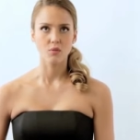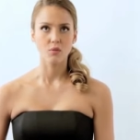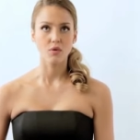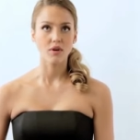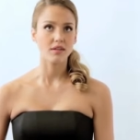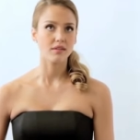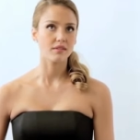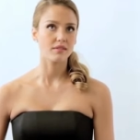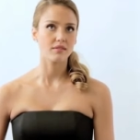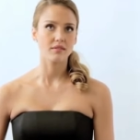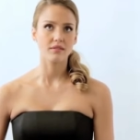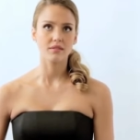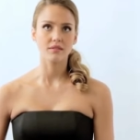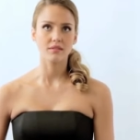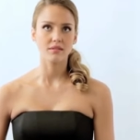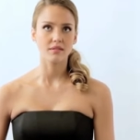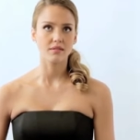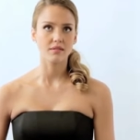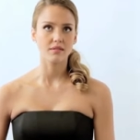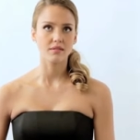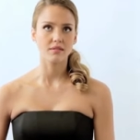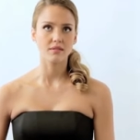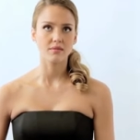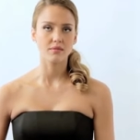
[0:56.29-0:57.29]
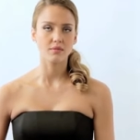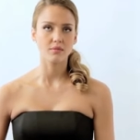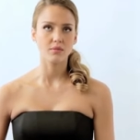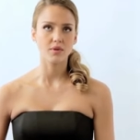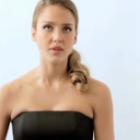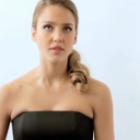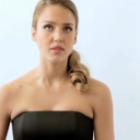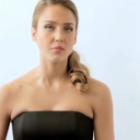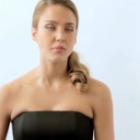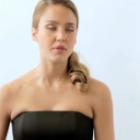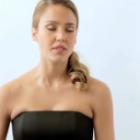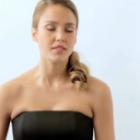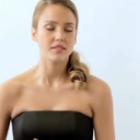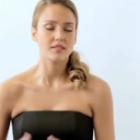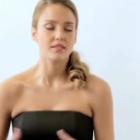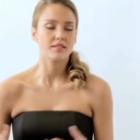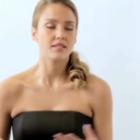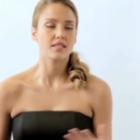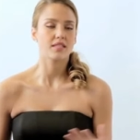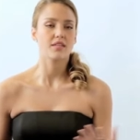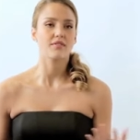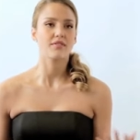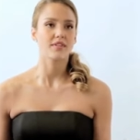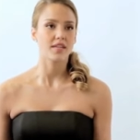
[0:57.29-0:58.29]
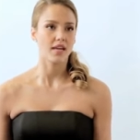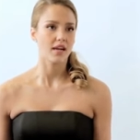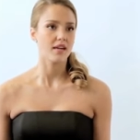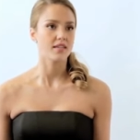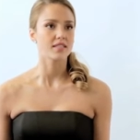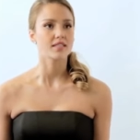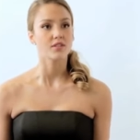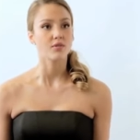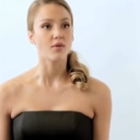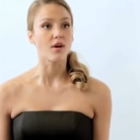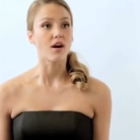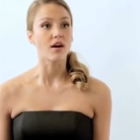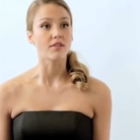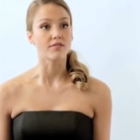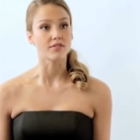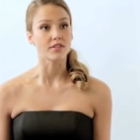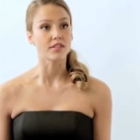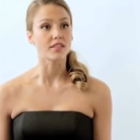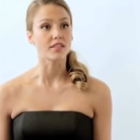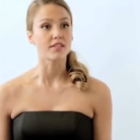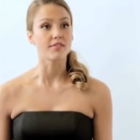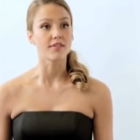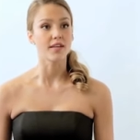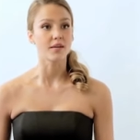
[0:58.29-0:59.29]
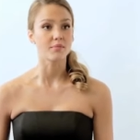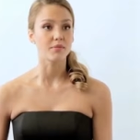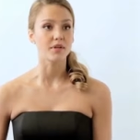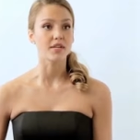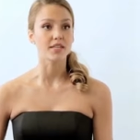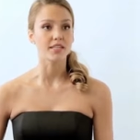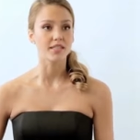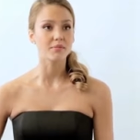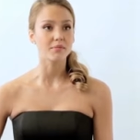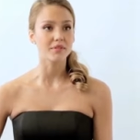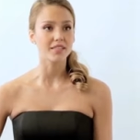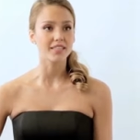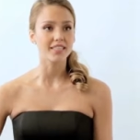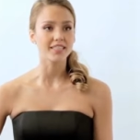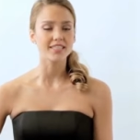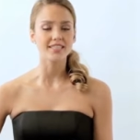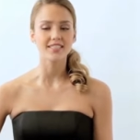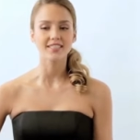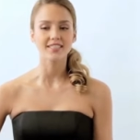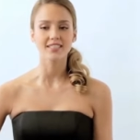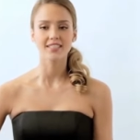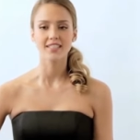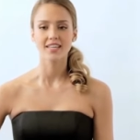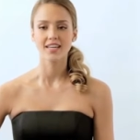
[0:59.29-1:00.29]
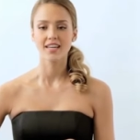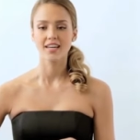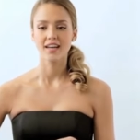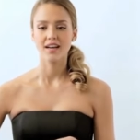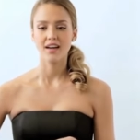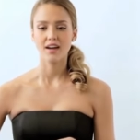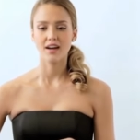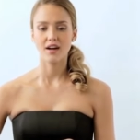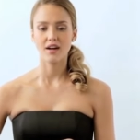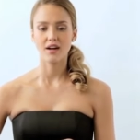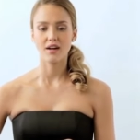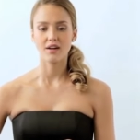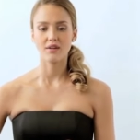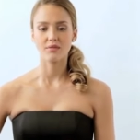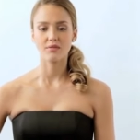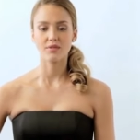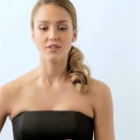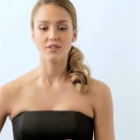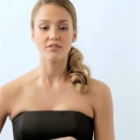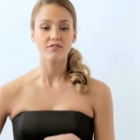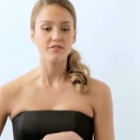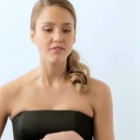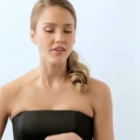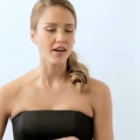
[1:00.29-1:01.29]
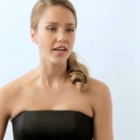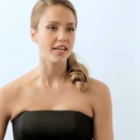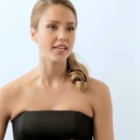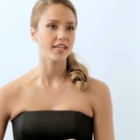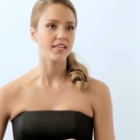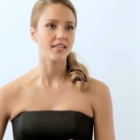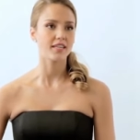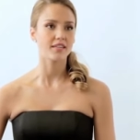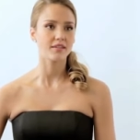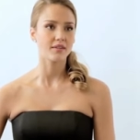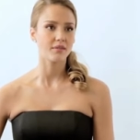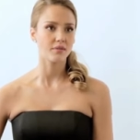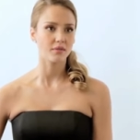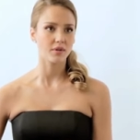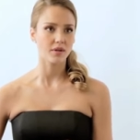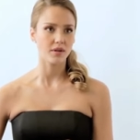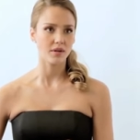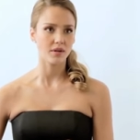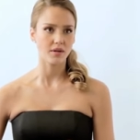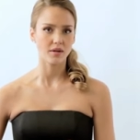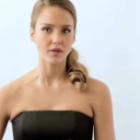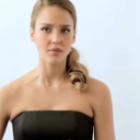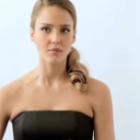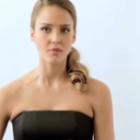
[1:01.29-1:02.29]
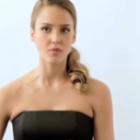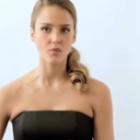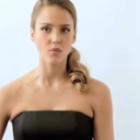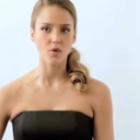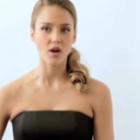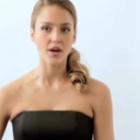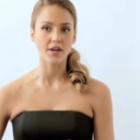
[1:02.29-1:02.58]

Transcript: what what the business even has to offer in that marketplace uh, refining um,